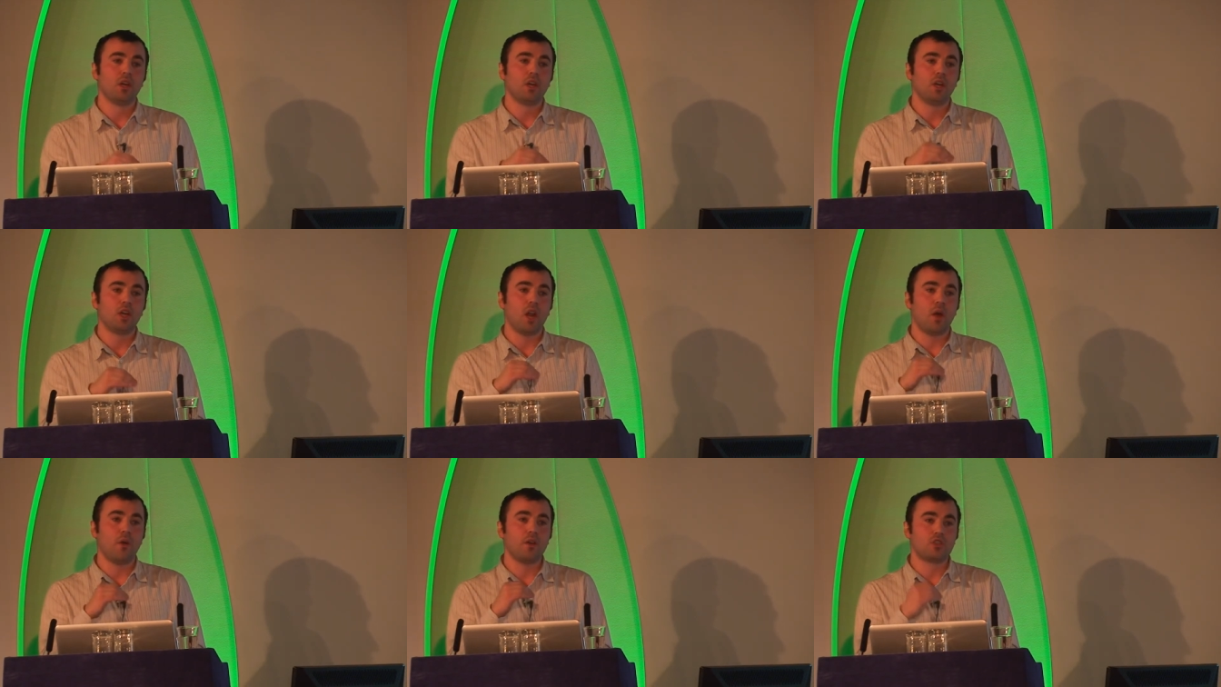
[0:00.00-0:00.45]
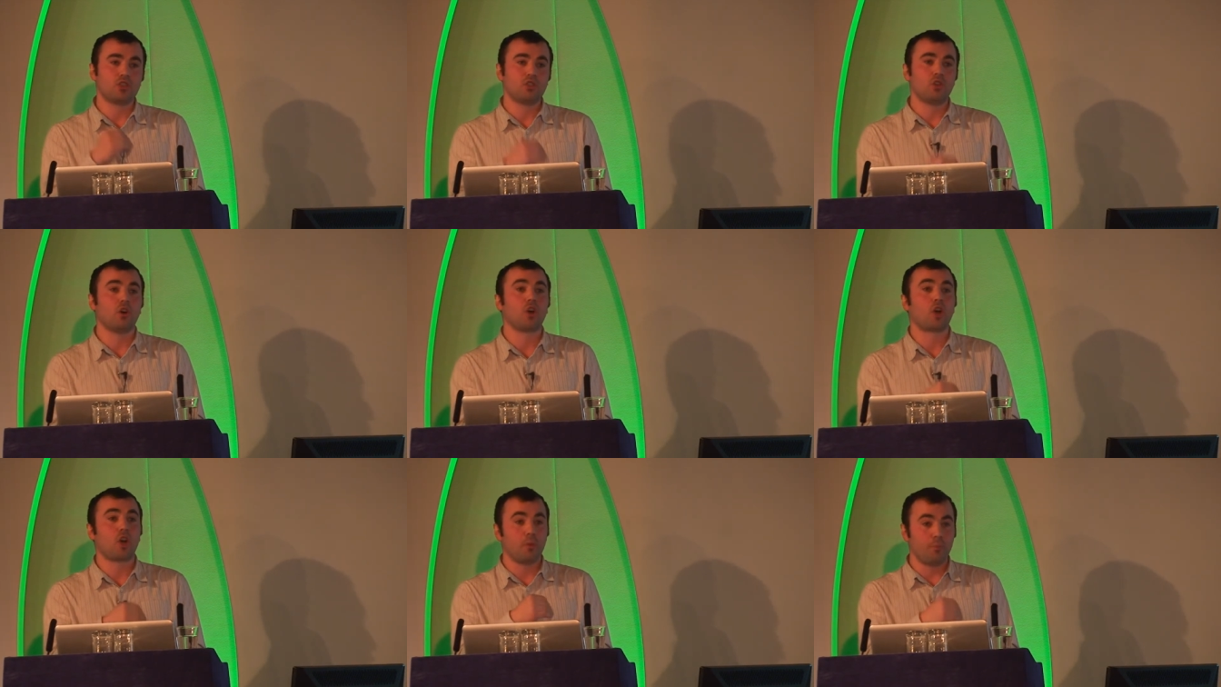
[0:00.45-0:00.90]
You know, it's
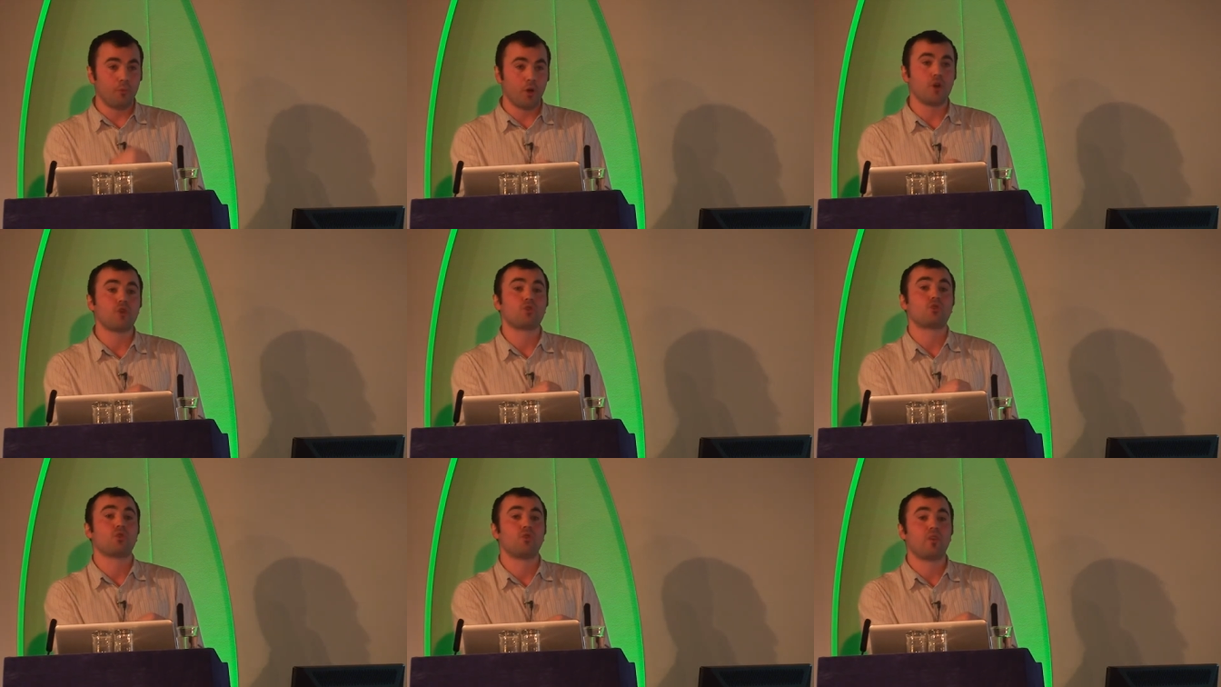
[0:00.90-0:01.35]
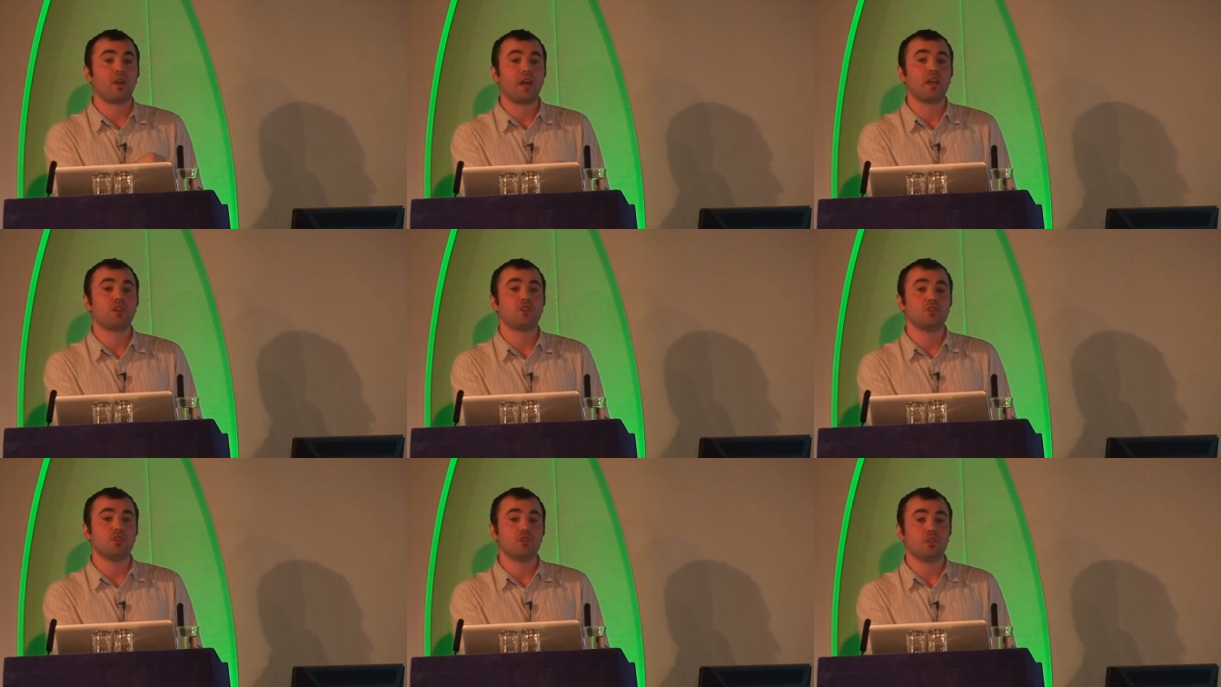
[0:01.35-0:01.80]
not a commercial
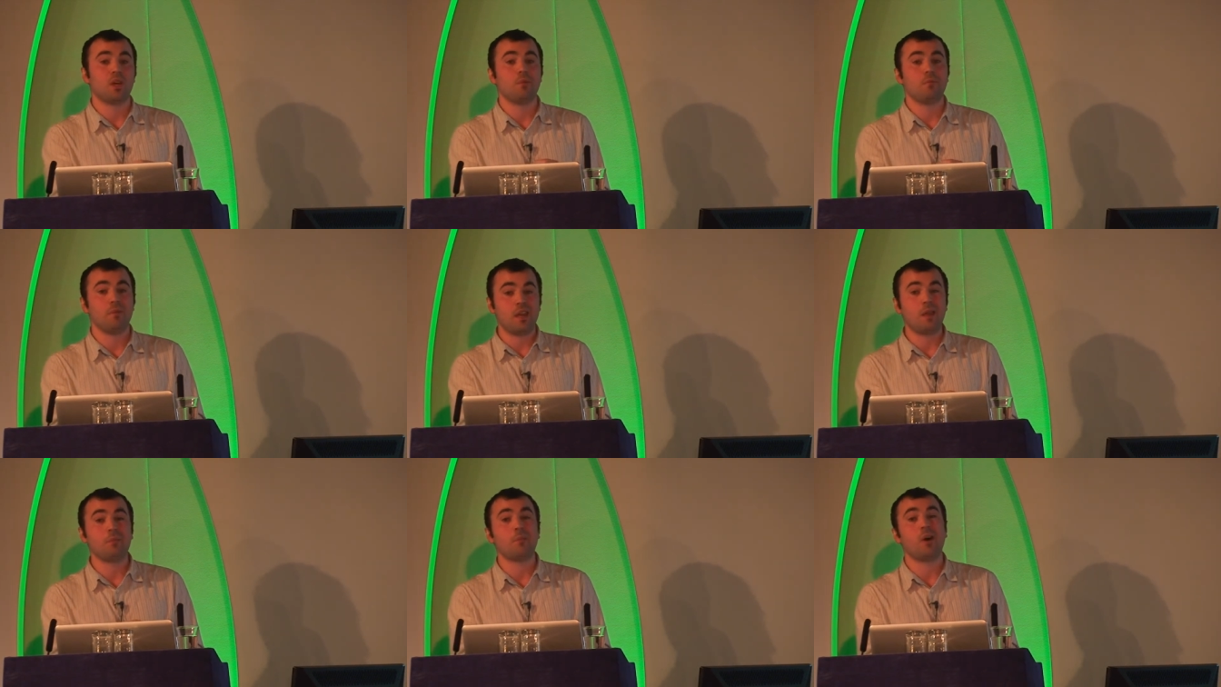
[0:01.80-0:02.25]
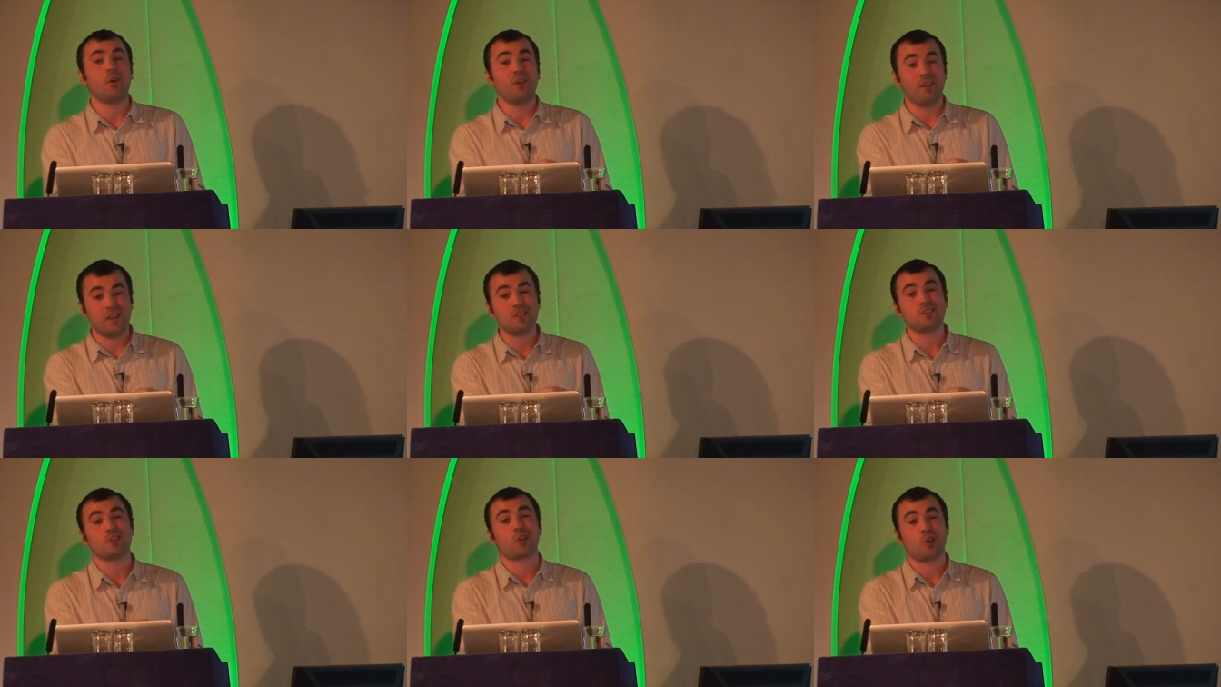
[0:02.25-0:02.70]
relationship. Email
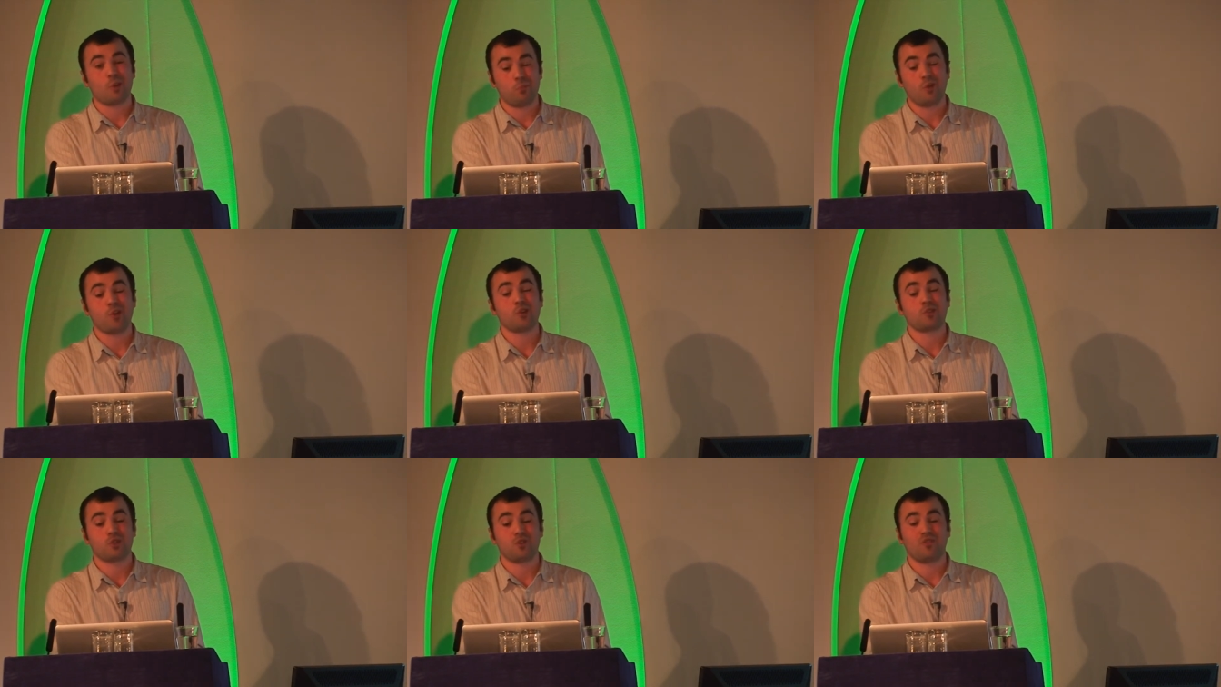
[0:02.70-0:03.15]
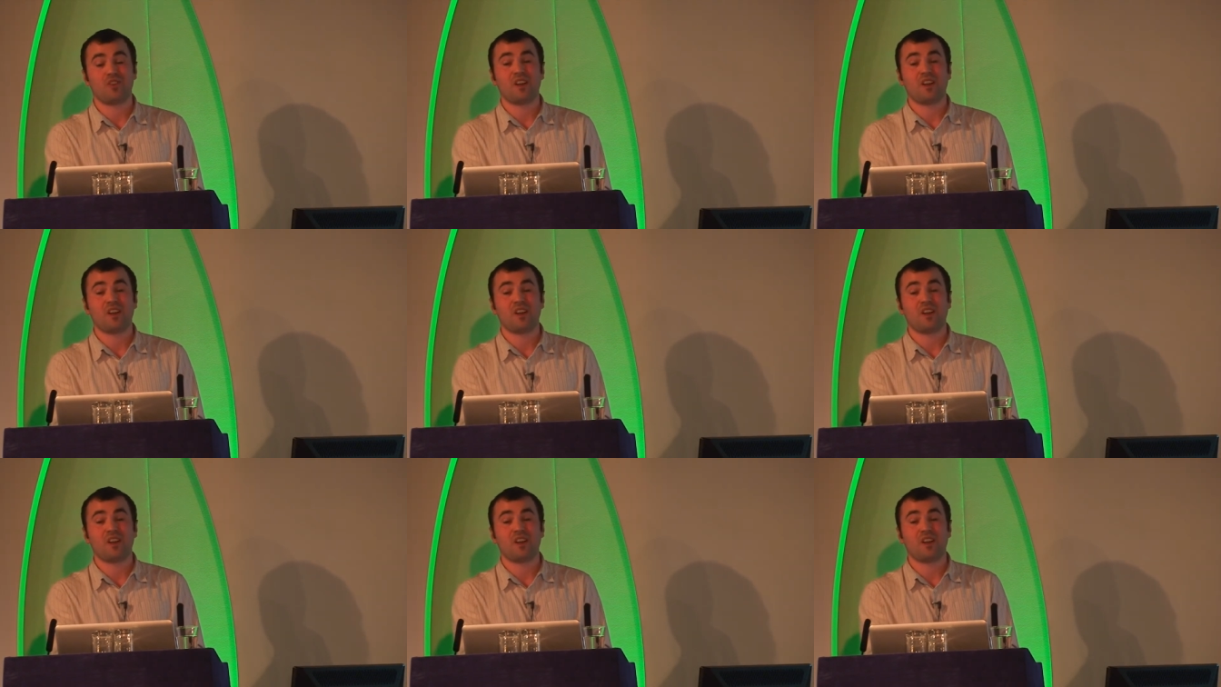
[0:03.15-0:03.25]
is a commercial